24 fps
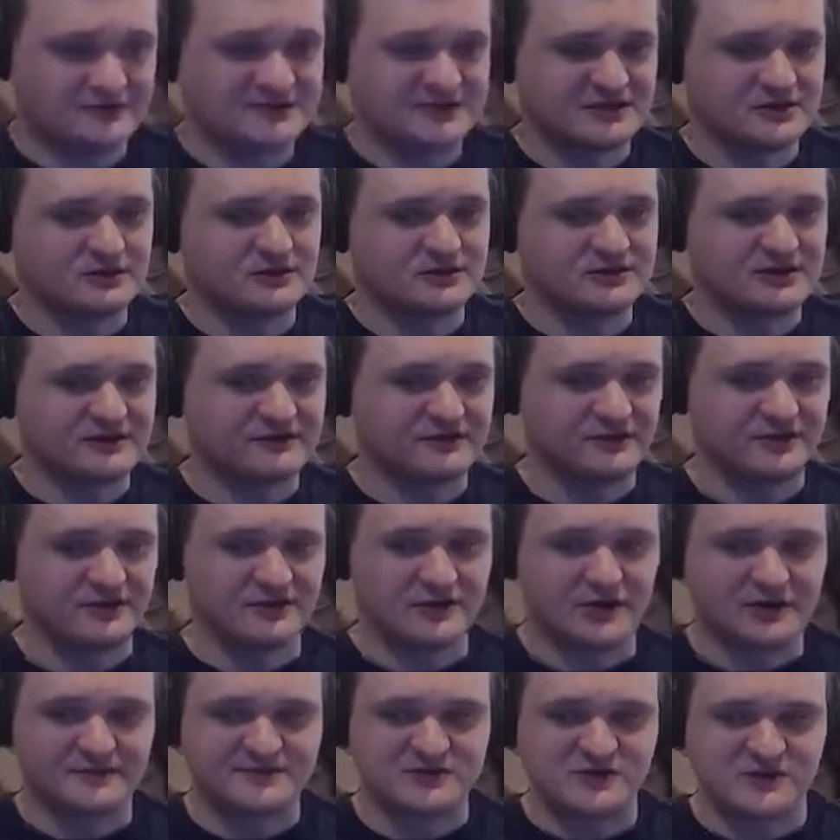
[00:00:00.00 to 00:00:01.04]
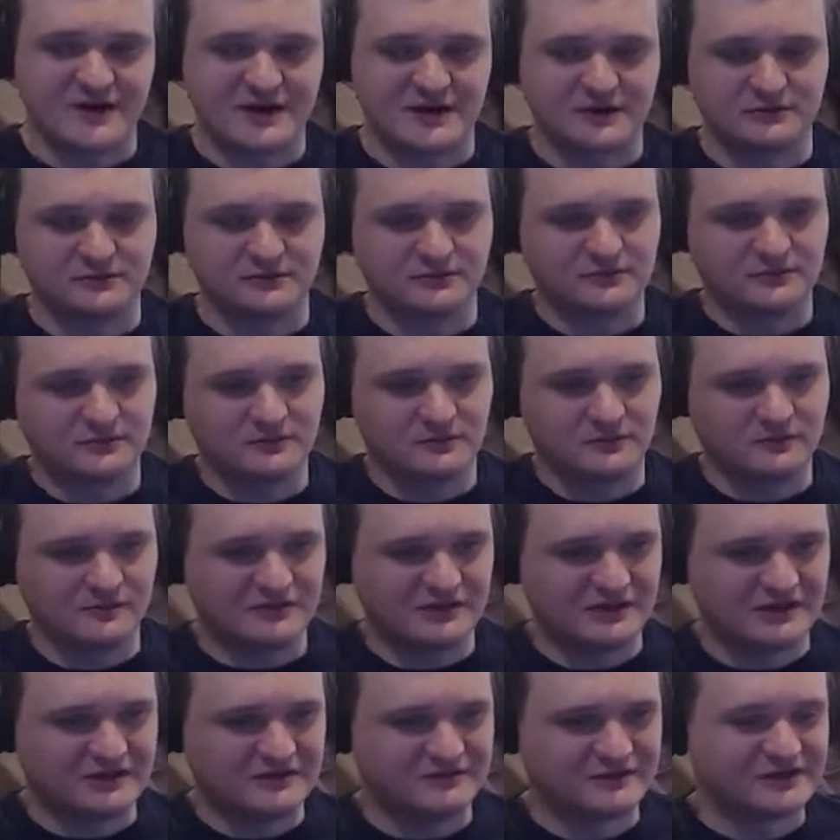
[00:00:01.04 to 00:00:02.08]
so it definitely helps you out,
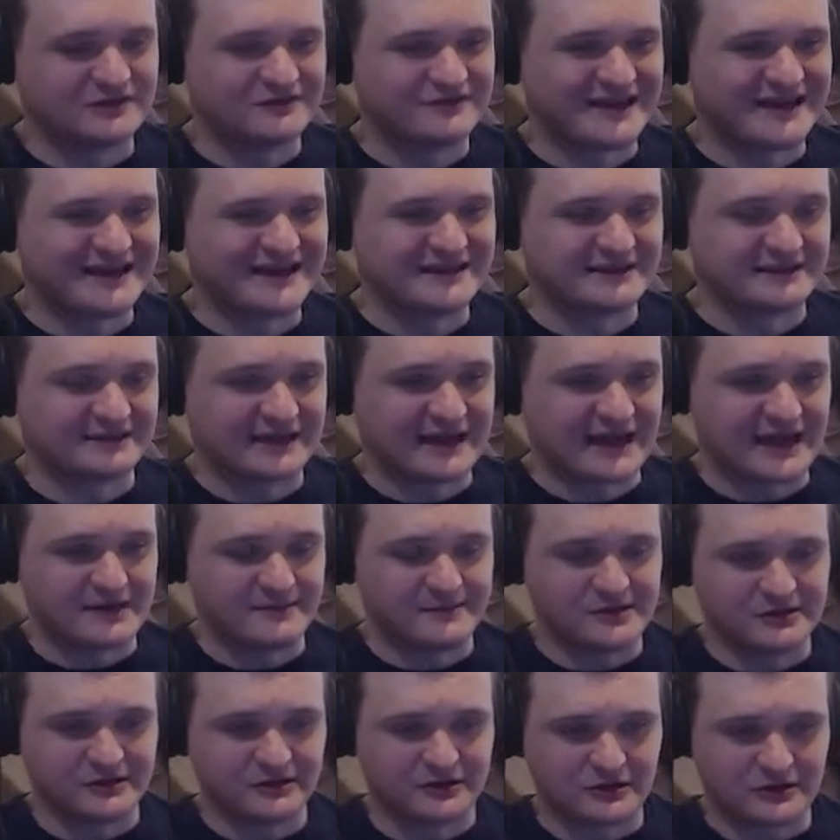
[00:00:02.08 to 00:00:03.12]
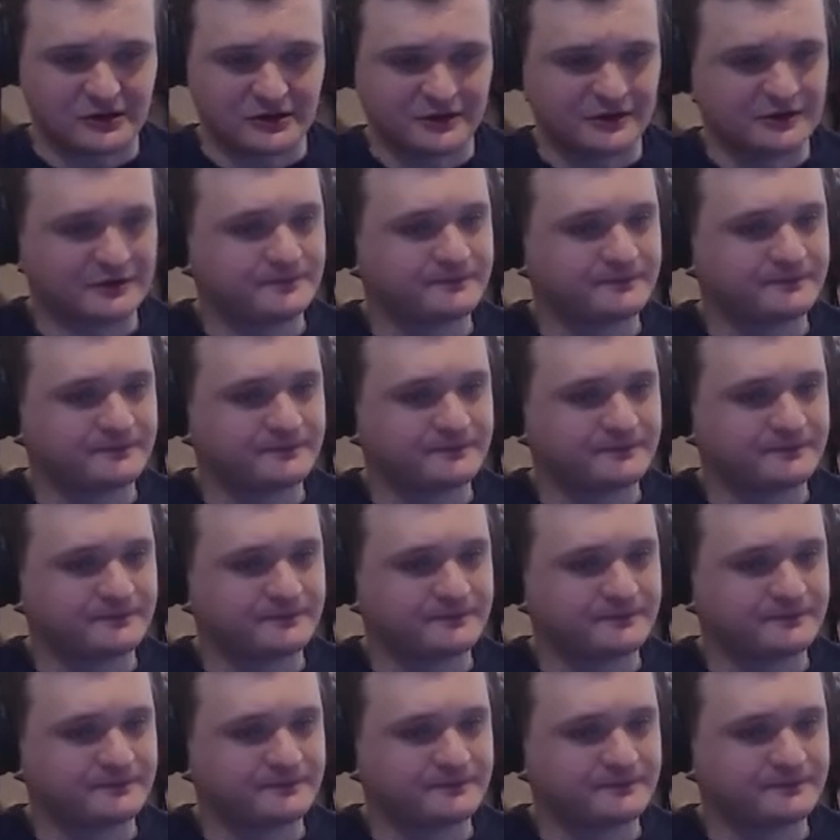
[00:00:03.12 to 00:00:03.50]
even if it can be a little harder.